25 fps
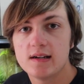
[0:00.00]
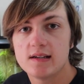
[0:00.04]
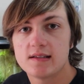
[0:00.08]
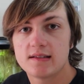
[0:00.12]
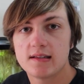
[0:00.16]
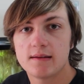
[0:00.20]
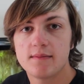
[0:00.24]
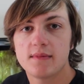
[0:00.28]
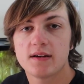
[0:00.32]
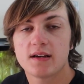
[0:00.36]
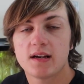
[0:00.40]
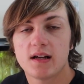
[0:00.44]

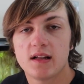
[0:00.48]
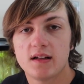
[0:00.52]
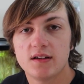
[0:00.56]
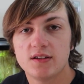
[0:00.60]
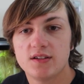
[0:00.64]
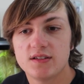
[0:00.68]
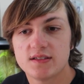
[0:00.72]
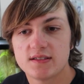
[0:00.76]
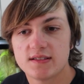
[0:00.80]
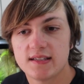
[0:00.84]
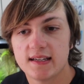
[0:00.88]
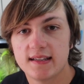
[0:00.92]
Some
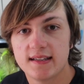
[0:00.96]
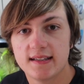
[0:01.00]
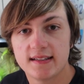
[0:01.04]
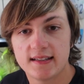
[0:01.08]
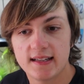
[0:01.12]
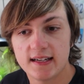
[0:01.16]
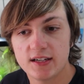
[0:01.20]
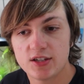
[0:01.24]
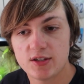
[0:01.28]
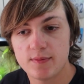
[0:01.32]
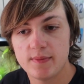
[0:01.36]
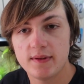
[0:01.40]
ecologists said that
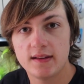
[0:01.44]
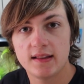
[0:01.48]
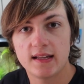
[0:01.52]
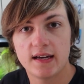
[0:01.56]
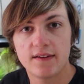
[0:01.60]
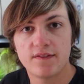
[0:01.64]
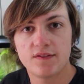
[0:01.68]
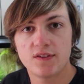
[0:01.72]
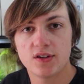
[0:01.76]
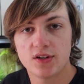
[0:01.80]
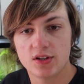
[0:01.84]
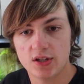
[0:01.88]
they should be
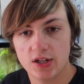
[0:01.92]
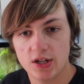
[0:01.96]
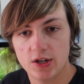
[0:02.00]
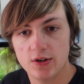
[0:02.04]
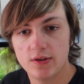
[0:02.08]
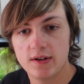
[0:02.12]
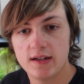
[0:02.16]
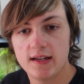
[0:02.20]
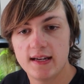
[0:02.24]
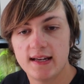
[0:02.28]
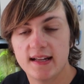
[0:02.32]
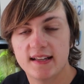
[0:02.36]
left
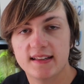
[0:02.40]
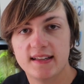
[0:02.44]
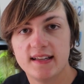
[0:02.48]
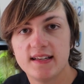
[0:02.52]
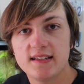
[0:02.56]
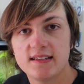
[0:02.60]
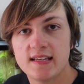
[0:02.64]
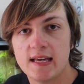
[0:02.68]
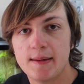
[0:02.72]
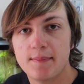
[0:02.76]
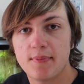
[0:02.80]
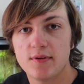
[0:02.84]
alone, and
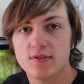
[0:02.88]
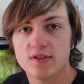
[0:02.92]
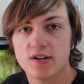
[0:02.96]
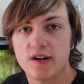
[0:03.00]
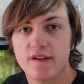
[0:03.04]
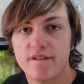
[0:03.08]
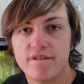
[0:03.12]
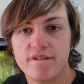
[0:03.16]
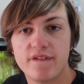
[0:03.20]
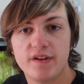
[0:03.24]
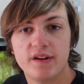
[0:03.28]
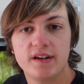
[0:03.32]
these hippos
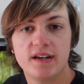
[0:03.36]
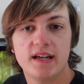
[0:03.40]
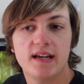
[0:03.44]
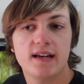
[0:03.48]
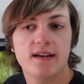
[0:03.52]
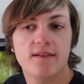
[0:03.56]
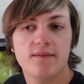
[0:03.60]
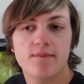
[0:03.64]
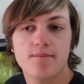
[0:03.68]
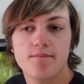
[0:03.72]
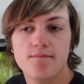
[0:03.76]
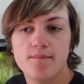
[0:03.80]
are filling
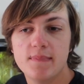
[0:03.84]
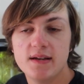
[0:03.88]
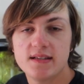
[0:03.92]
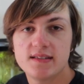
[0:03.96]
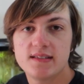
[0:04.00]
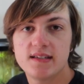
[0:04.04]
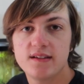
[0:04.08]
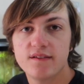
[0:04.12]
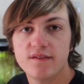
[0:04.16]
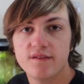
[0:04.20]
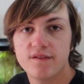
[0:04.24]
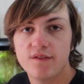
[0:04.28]
a
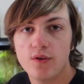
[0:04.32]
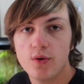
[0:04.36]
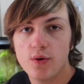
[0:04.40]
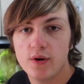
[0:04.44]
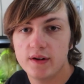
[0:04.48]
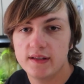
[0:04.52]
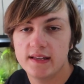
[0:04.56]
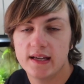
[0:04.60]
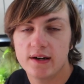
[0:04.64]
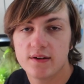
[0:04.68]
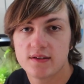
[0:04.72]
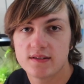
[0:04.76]
missing
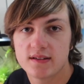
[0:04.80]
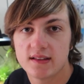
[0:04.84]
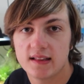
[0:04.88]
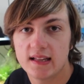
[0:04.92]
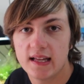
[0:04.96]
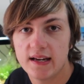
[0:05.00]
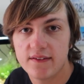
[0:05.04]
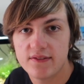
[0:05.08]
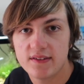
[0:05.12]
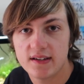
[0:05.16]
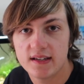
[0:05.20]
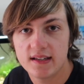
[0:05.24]
void that was
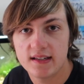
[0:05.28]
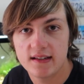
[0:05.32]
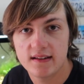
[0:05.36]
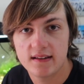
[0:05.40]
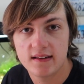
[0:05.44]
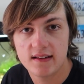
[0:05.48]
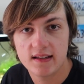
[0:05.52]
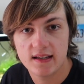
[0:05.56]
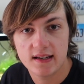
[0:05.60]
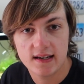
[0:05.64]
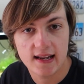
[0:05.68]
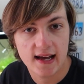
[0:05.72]
left
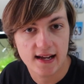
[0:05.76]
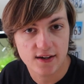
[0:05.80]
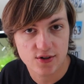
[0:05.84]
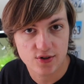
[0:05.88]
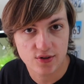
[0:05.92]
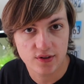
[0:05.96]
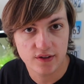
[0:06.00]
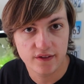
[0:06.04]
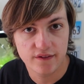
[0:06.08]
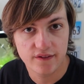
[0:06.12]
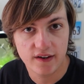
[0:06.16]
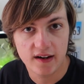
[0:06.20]
in the
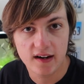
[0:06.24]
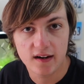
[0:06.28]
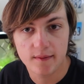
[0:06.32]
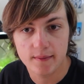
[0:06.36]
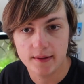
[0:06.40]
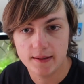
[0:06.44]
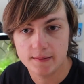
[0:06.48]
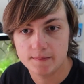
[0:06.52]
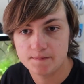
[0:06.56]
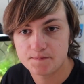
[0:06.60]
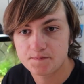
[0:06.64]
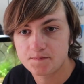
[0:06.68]
natural
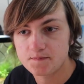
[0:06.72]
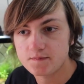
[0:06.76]
environment.